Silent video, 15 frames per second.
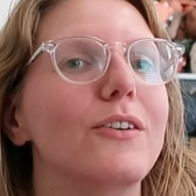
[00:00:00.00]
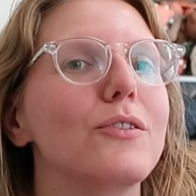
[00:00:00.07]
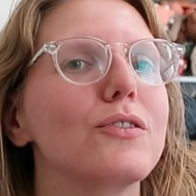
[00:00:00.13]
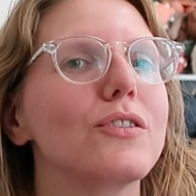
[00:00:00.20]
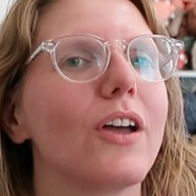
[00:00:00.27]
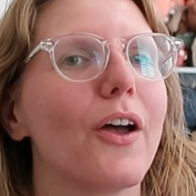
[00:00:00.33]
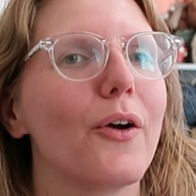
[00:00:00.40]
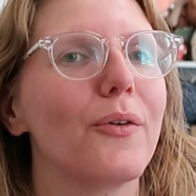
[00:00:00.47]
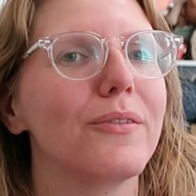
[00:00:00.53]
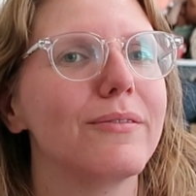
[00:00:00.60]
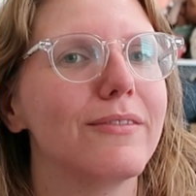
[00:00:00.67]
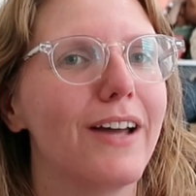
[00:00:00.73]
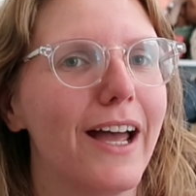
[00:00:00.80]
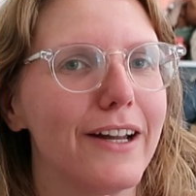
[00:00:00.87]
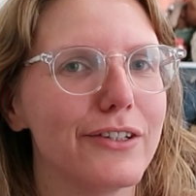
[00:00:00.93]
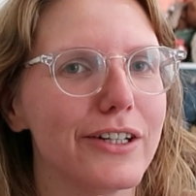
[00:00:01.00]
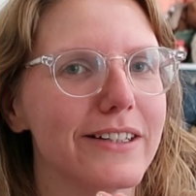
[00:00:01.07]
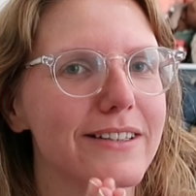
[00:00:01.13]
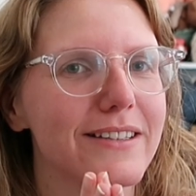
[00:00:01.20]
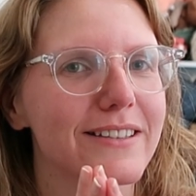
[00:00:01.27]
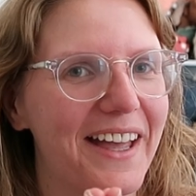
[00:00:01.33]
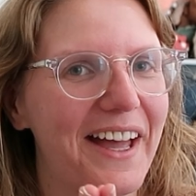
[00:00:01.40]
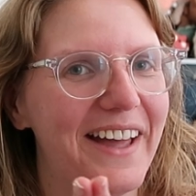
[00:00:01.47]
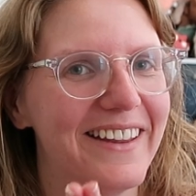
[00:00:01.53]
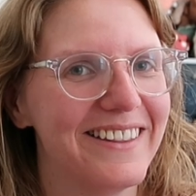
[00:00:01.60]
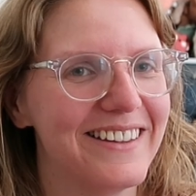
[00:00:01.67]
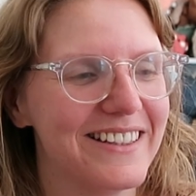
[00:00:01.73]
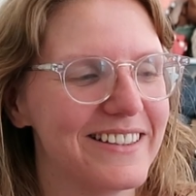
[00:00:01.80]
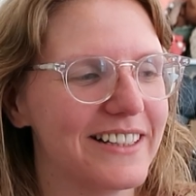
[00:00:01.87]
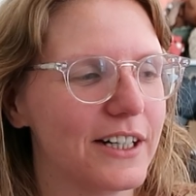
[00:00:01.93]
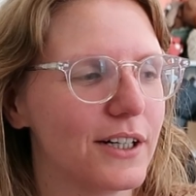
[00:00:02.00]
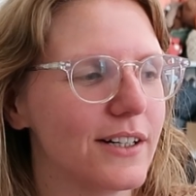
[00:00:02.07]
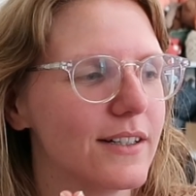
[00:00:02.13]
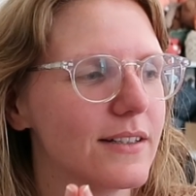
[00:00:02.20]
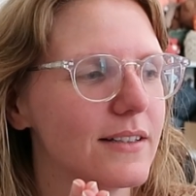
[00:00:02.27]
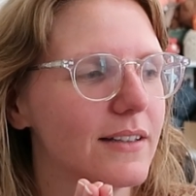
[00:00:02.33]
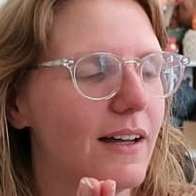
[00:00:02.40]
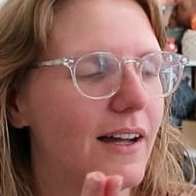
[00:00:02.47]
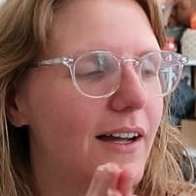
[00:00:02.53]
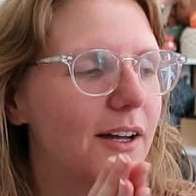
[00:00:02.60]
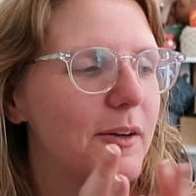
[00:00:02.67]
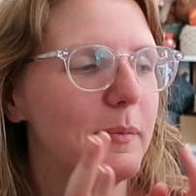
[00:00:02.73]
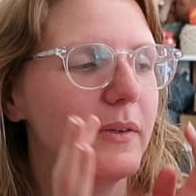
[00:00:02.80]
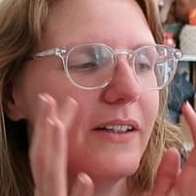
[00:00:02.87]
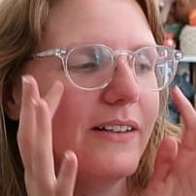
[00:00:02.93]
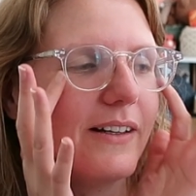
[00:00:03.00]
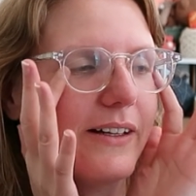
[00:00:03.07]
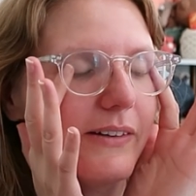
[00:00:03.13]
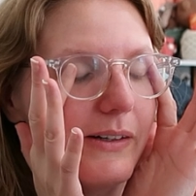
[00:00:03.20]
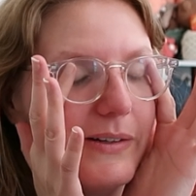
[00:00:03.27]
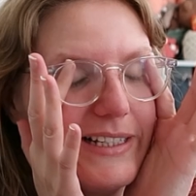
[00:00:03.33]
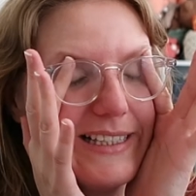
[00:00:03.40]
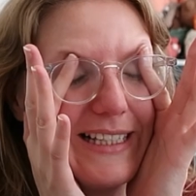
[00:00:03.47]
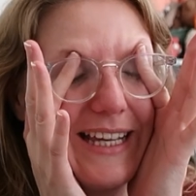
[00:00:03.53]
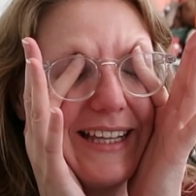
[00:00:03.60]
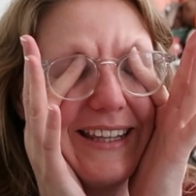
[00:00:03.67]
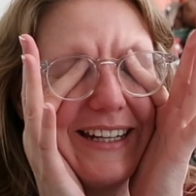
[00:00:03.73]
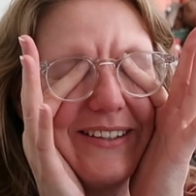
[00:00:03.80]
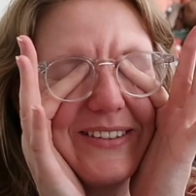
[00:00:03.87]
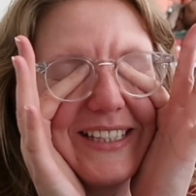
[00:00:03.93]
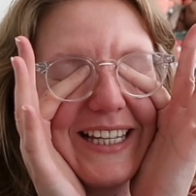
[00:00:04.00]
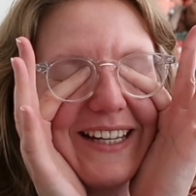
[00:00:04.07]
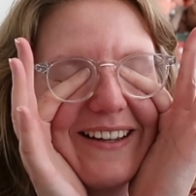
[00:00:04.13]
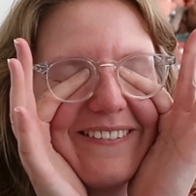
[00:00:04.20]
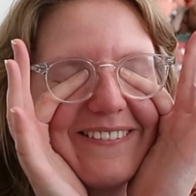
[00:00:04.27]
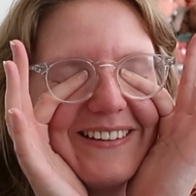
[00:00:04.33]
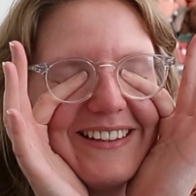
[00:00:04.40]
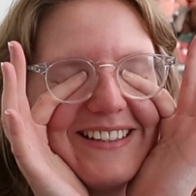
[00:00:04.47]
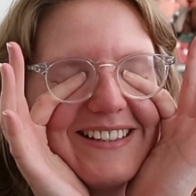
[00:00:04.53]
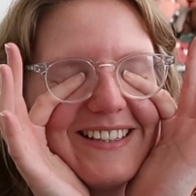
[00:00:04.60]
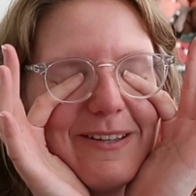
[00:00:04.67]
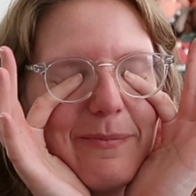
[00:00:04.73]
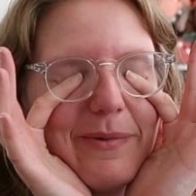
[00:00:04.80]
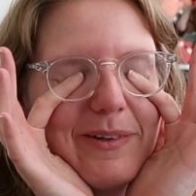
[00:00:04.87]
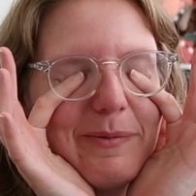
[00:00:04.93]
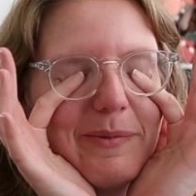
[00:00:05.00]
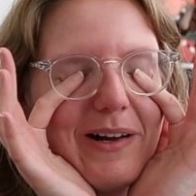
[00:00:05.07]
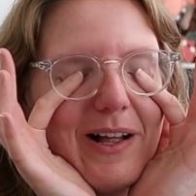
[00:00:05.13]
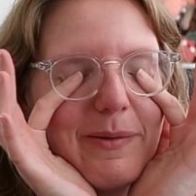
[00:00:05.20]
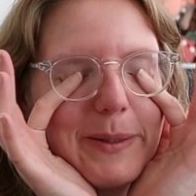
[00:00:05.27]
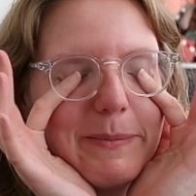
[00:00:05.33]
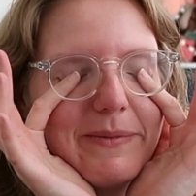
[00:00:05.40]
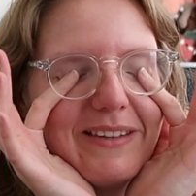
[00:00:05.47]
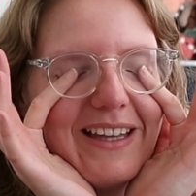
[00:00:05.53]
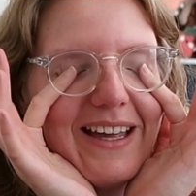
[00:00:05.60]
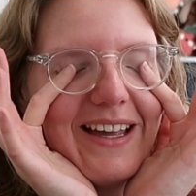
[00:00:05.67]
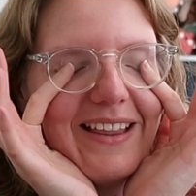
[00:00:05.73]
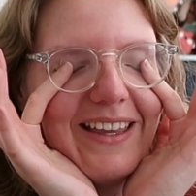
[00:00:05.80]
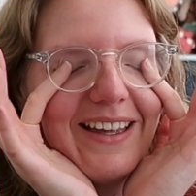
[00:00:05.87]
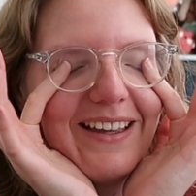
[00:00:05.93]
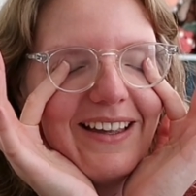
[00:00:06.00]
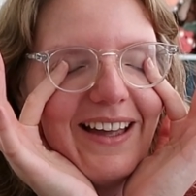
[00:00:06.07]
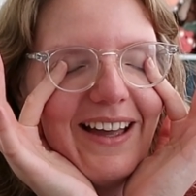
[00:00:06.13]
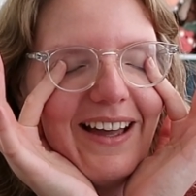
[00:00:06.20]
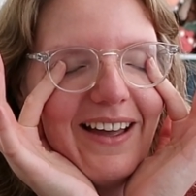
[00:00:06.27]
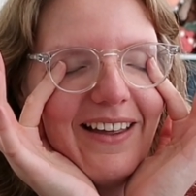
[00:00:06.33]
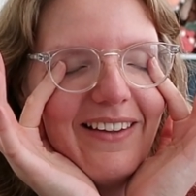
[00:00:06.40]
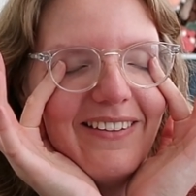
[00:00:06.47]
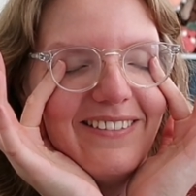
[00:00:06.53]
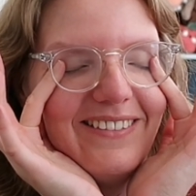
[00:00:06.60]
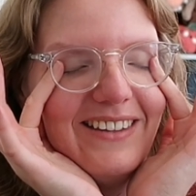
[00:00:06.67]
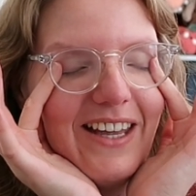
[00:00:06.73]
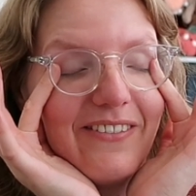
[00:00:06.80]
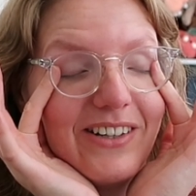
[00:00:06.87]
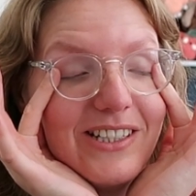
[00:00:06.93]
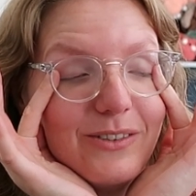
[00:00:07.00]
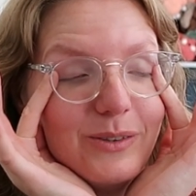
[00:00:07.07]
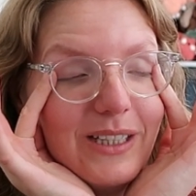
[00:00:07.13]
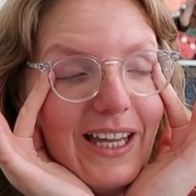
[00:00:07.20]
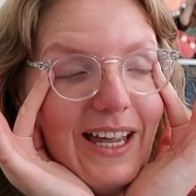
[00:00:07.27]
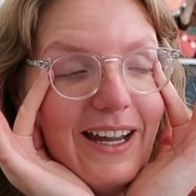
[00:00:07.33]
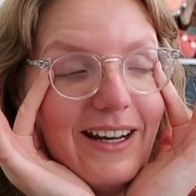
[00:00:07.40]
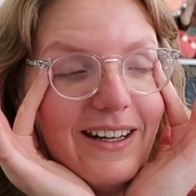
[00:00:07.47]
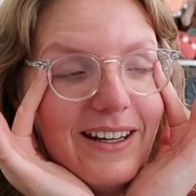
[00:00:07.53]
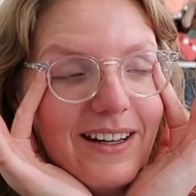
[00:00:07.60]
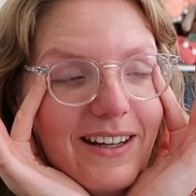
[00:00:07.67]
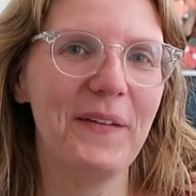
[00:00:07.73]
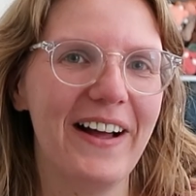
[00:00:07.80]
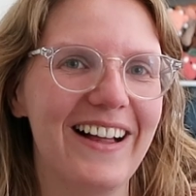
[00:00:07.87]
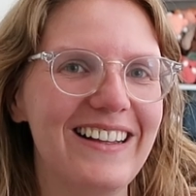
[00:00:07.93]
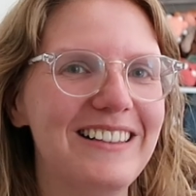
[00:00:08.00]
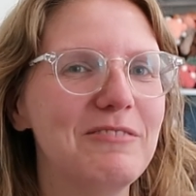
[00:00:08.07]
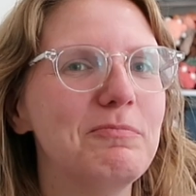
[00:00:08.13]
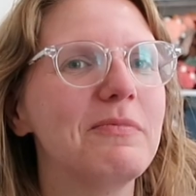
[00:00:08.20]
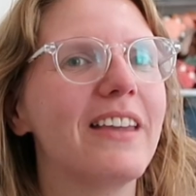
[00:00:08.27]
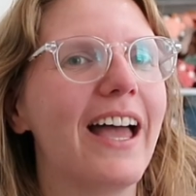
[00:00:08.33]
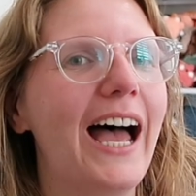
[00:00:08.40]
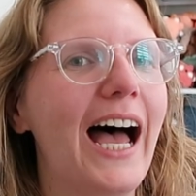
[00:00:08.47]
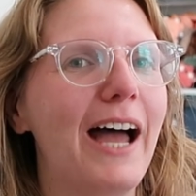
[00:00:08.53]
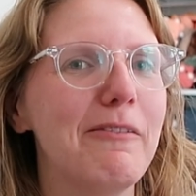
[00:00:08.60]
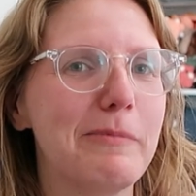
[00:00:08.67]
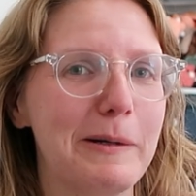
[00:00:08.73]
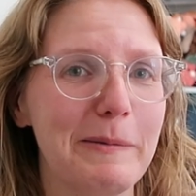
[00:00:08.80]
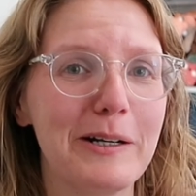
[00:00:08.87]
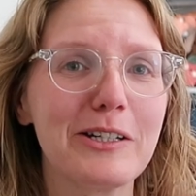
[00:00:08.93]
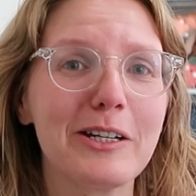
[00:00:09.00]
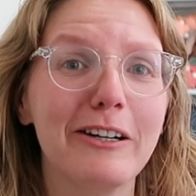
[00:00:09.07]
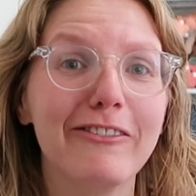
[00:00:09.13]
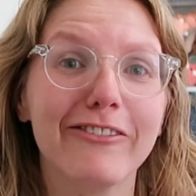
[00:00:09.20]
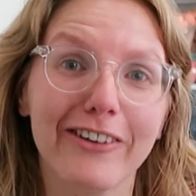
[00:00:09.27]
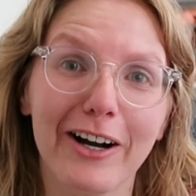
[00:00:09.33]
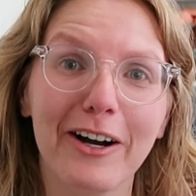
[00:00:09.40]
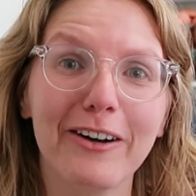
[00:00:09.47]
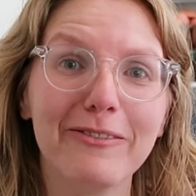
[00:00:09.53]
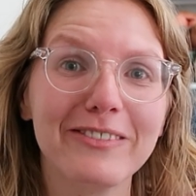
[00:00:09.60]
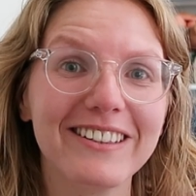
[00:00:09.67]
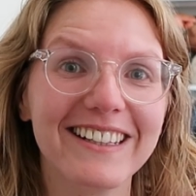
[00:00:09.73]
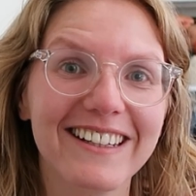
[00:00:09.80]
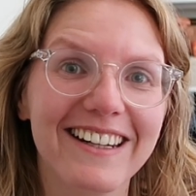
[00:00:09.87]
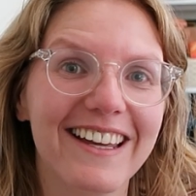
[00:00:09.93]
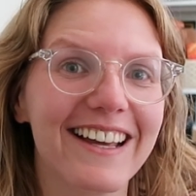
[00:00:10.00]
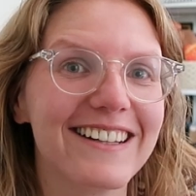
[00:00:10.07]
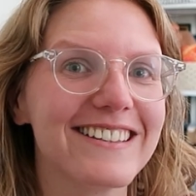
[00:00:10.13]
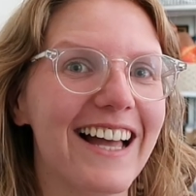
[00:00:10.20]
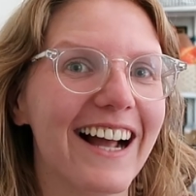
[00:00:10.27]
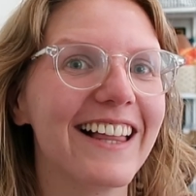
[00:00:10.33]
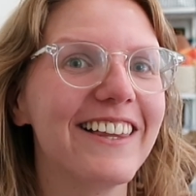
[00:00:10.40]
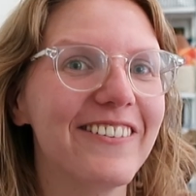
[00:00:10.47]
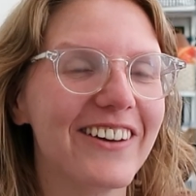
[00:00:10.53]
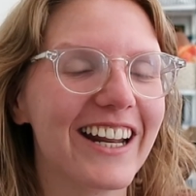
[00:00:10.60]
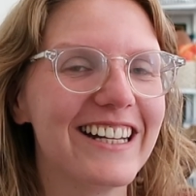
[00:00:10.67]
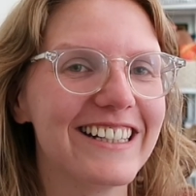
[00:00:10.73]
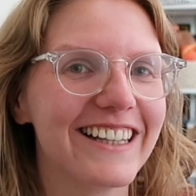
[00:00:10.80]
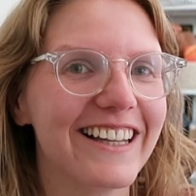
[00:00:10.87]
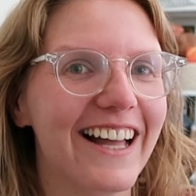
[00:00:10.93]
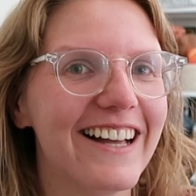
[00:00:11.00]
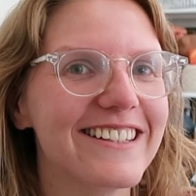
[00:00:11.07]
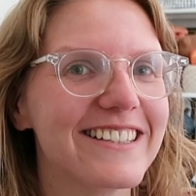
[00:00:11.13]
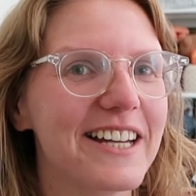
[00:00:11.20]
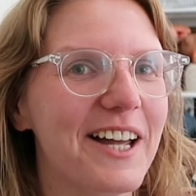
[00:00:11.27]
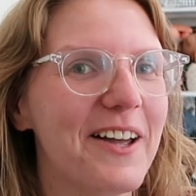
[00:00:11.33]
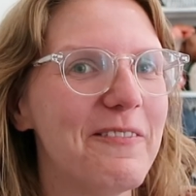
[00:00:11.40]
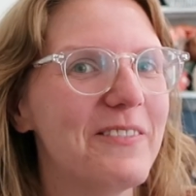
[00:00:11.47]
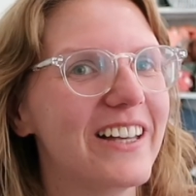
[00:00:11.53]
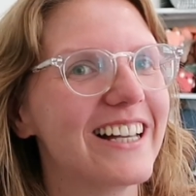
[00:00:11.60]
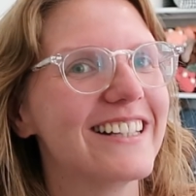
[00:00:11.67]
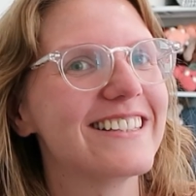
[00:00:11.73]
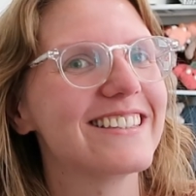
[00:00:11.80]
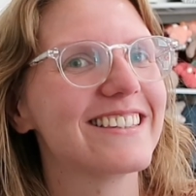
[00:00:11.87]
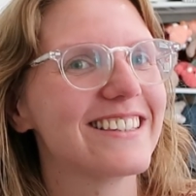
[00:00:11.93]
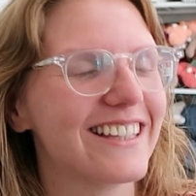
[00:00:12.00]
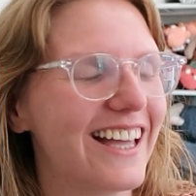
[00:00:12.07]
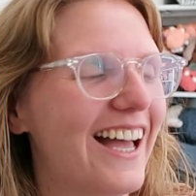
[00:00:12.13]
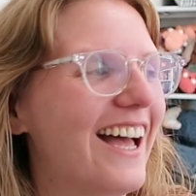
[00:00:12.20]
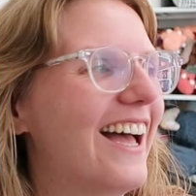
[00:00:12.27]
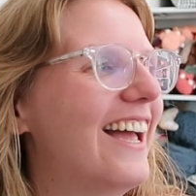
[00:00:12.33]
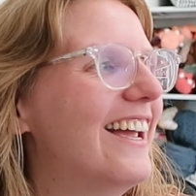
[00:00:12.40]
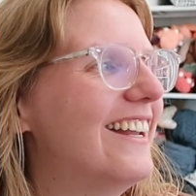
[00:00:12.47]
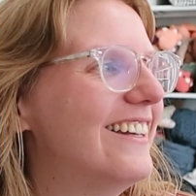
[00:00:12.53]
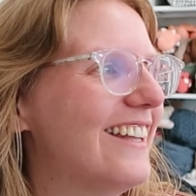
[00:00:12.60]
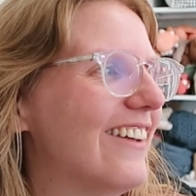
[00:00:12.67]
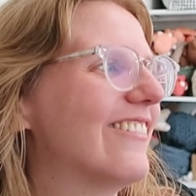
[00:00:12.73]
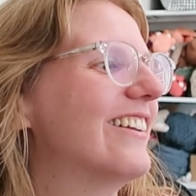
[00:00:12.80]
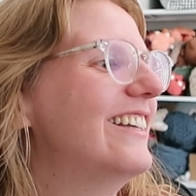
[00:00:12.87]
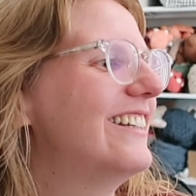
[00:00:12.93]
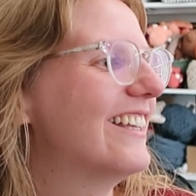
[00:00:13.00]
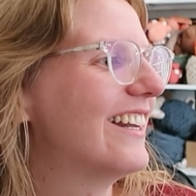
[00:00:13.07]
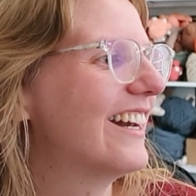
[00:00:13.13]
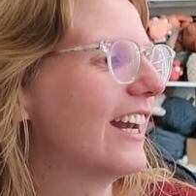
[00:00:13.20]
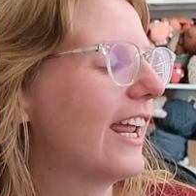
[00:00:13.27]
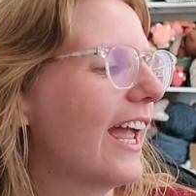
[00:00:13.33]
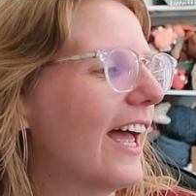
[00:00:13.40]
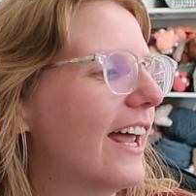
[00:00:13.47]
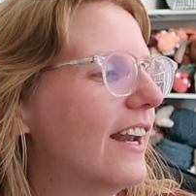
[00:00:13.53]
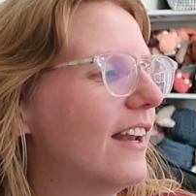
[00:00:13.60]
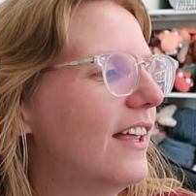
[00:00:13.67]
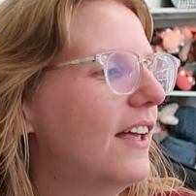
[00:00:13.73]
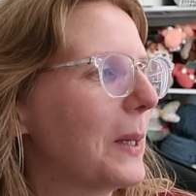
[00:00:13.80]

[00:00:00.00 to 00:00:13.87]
So I just cut the stickers. You know how I said that it was like a really simple problem that like I'll never do again? Well, I pretty much confirmed exactly what I did last time, because I definitely did it again.